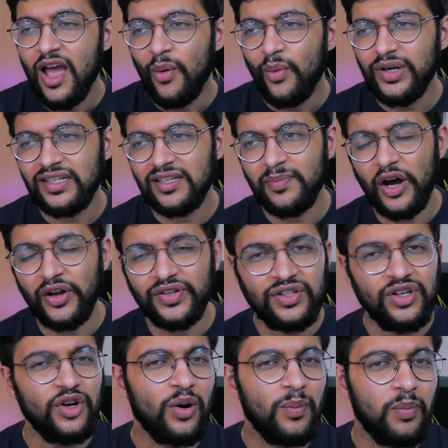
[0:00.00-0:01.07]
which is about
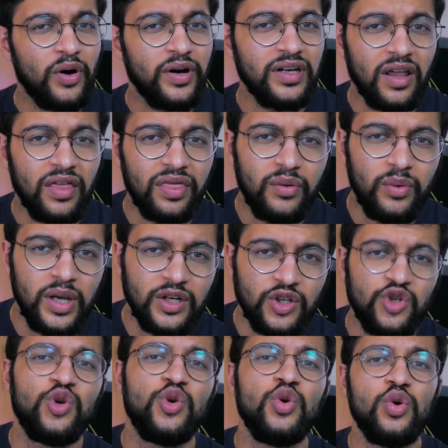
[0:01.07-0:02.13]

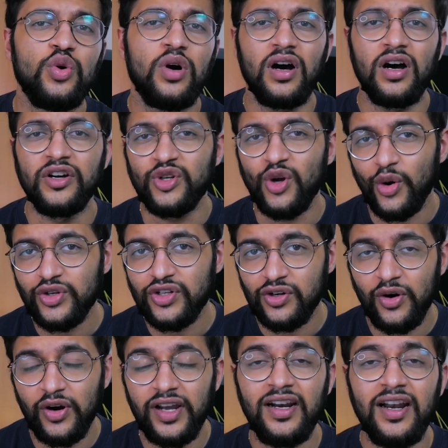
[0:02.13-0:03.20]
0.32 uh,
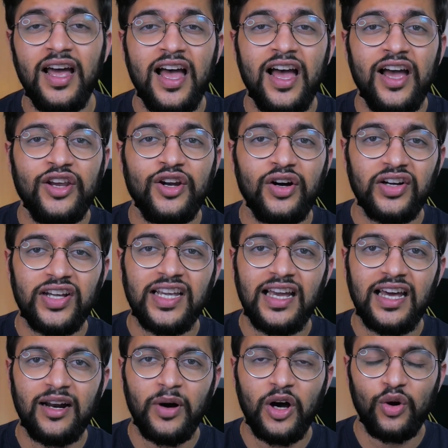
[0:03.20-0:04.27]
Dogecoin, you're looking
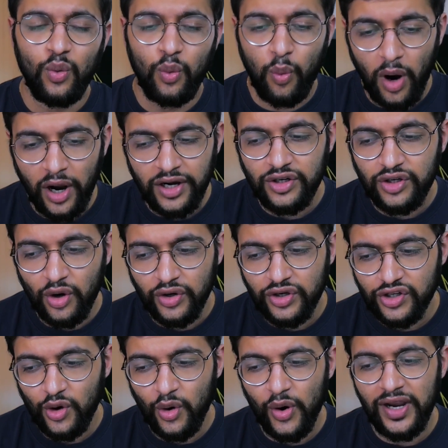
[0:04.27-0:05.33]
at about one
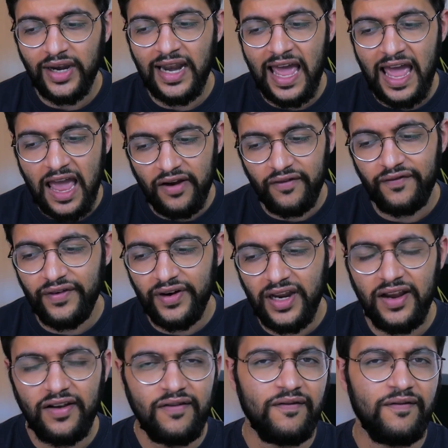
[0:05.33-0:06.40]
Dogecoin
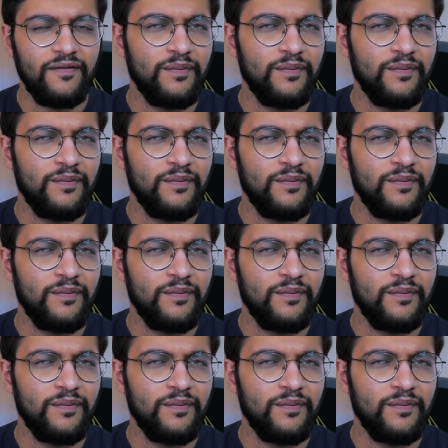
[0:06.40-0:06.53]
every